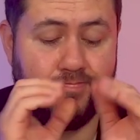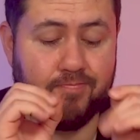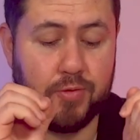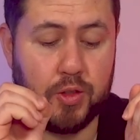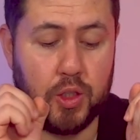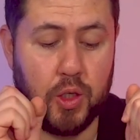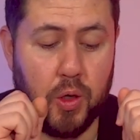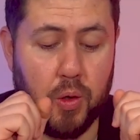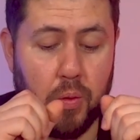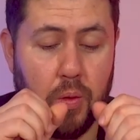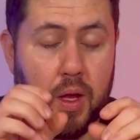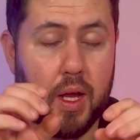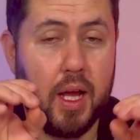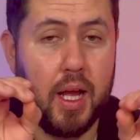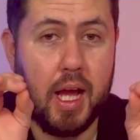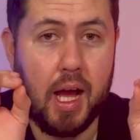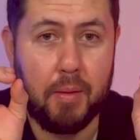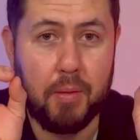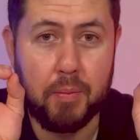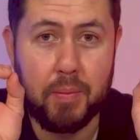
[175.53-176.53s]
So
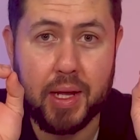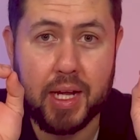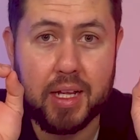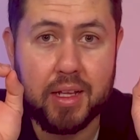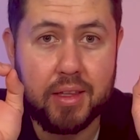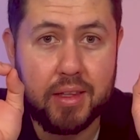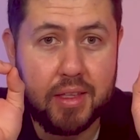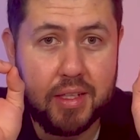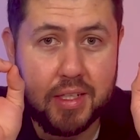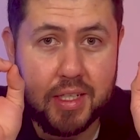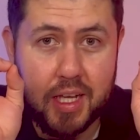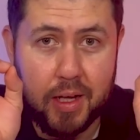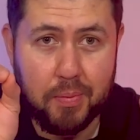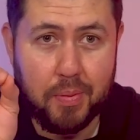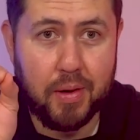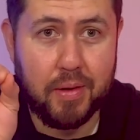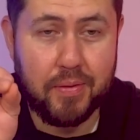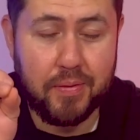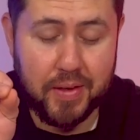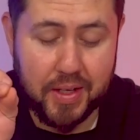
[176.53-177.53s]
I'm gonna make a
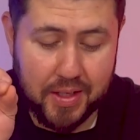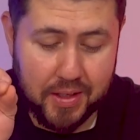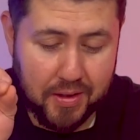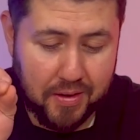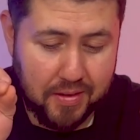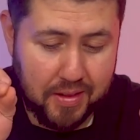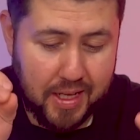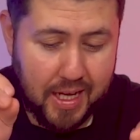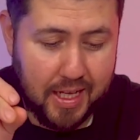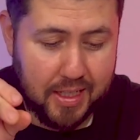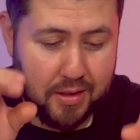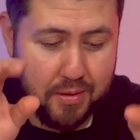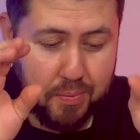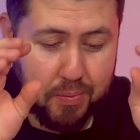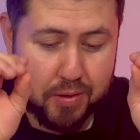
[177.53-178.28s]
separate video on that,